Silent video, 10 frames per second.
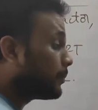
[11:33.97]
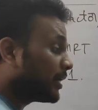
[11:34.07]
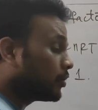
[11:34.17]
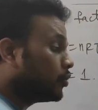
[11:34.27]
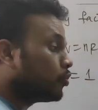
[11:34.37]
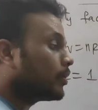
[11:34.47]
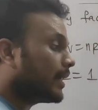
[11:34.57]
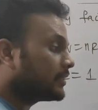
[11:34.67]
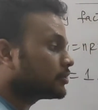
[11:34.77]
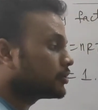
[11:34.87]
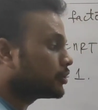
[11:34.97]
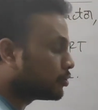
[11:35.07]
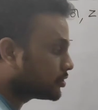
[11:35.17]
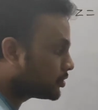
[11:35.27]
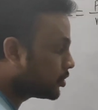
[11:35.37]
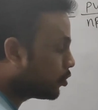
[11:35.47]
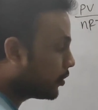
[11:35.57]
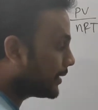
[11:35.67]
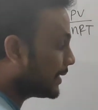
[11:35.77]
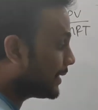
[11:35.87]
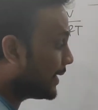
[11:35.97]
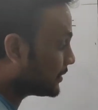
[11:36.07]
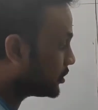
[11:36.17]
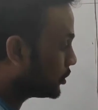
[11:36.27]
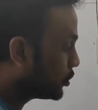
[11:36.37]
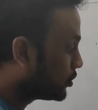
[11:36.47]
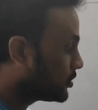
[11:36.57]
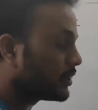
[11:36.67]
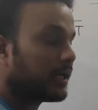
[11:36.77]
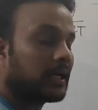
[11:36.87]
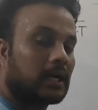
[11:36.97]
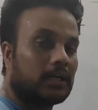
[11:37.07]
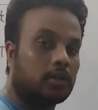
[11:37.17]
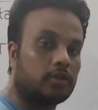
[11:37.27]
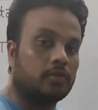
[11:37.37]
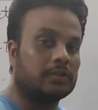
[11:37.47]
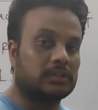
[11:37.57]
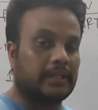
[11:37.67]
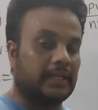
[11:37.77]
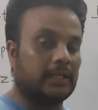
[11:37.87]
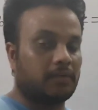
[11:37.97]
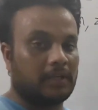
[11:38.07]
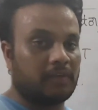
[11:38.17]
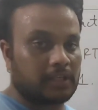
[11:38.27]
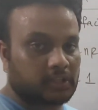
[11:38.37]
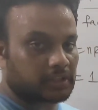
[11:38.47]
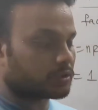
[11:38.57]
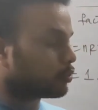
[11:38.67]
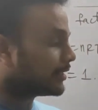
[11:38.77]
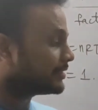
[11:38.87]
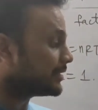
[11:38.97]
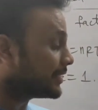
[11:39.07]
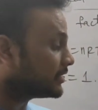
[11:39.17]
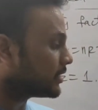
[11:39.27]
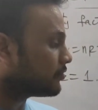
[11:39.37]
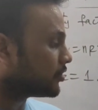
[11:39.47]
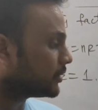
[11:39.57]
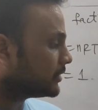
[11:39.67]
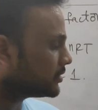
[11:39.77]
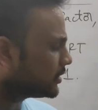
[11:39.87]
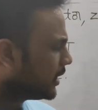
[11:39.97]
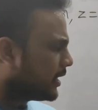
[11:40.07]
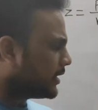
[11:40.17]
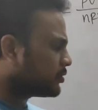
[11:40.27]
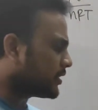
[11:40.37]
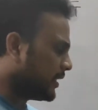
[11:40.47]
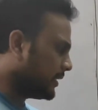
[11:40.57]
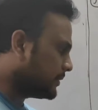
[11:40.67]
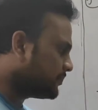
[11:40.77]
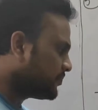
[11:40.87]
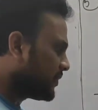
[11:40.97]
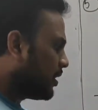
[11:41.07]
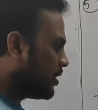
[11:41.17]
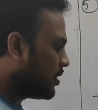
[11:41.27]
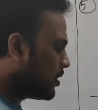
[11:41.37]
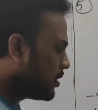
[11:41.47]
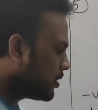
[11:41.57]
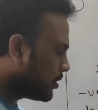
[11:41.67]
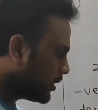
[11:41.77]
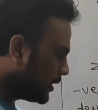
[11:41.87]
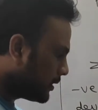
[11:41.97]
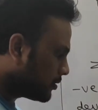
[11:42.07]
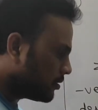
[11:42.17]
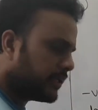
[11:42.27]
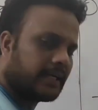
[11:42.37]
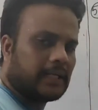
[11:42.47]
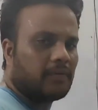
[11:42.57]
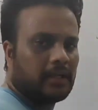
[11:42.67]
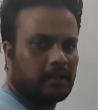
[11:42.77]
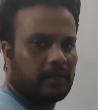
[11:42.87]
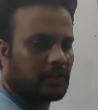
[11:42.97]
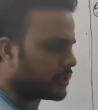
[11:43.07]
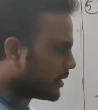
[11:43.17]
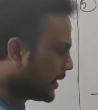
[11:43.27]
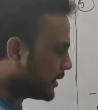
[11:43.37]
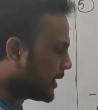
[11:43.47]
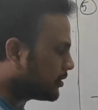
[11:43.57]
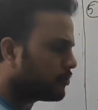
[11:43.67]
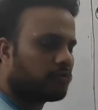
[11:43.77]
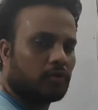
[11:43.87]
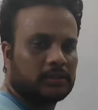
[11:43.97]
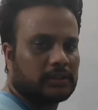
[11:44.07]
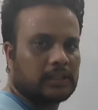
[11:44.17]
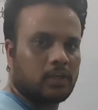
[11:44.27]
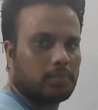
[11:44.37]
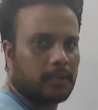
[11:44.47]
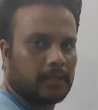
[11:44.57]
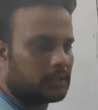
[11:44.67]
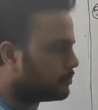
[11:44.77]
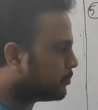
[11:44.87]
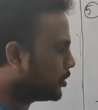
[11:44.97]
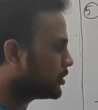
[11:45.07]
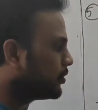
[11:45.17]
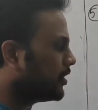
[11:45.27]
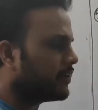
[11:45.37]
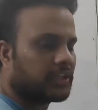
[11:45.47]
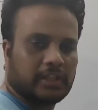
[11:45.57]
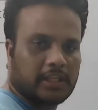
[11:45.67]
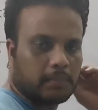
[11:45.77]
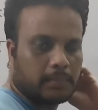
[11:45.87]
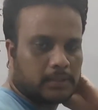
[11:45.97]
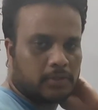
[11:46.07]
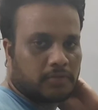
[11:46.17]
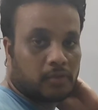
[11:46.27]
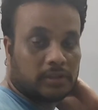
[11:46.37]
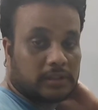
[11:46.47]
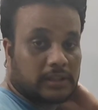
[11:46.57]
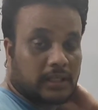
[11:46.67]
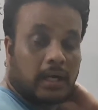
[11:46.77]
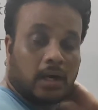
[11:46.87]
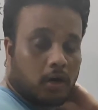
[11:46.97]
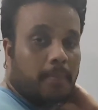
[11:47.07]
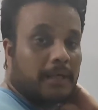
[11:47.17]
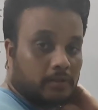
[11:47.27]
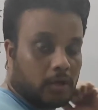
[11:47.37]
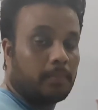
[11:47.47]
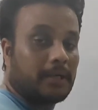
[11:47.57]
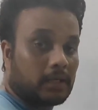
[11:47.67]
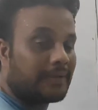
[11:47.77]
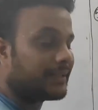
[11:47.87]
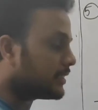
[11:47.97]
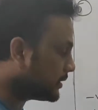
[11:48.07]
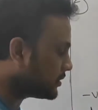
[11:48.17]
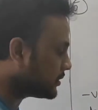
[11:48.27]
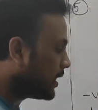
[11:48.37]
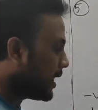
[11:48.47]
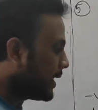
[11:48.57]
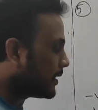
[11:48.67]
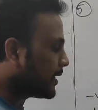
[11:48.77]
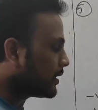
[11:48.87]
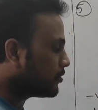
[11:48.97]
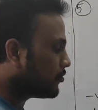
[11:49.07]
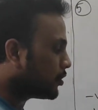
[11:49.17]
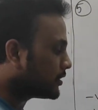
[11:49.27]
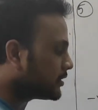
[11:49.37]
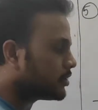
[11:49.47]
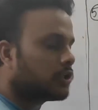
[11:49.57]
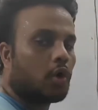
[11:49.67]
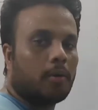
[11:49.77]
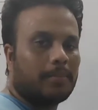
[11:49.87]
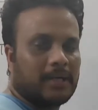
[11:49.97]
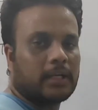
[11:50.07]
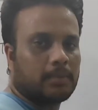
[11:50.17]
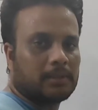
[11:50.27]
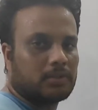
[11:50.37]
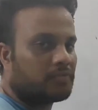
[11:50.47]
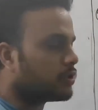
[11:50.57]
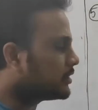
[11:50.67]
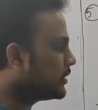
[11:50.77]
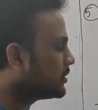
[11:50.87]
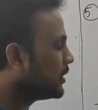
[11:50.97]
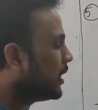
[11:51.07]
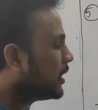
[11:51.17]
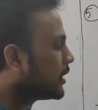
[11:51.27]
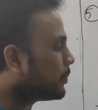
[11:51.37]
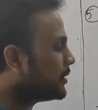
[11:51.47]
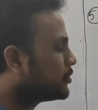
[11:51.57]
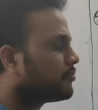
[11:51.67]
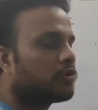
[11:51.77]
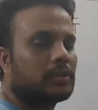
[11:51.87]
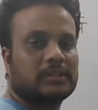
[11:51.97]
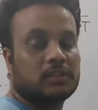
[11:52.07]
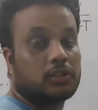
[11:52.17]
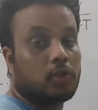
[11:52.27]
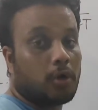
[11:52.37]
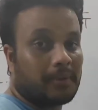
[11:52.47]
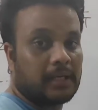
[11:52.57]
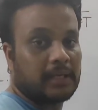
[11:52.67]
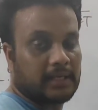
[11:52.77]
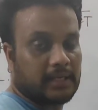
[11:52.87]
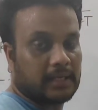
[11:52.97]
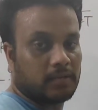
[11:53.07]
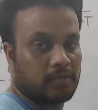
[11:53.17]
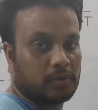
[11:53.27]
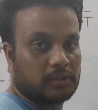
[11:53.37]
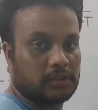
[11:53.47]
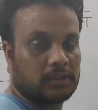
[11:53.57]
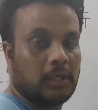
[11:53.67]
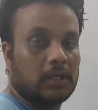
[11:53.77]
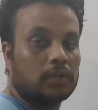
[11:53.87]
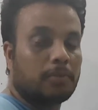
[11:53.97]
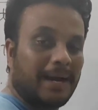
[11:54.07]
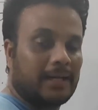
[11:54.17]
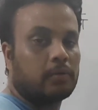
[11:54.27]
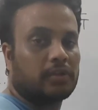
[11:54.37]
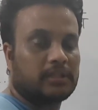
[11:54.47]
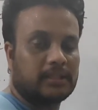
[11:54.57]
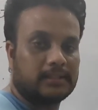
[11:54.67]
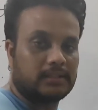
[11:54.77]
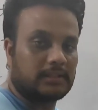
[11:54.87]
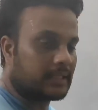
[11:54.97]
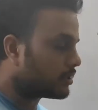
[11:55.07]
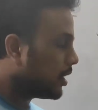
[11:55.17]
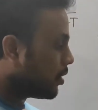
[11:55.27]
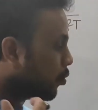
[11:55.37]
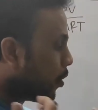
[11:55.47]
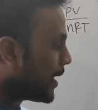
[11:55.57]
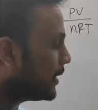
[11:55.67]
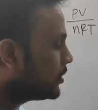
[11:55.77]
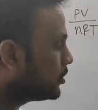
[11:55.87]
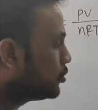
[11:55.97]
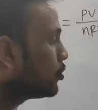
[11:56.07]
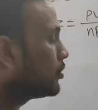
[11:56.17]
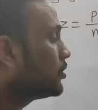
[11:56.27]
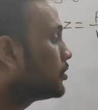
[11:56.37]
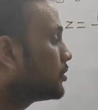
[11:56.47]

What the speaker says: but no gas shows, no real gas shows continuous negative deviation. What is the reason for this? You see, in negative deviation, attractive forces are operative. Positive deviation, repulsive forces are operative. Operative in the sense, attractive forces dominate repulsive forces, repulsive forces dominate attractive forces. So my question is that why don't